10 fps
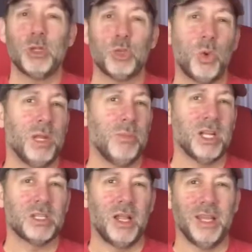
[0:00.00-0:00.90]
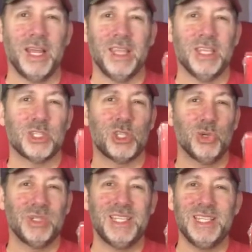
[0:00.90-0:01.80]
20 bucks all in. I think it's
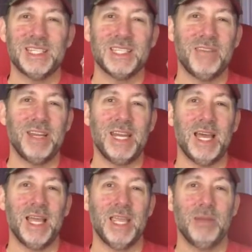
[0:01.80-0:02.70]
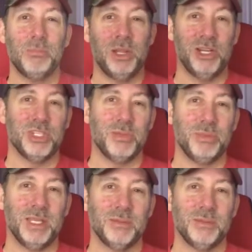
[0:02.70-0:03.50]
$13.79 plus shipping.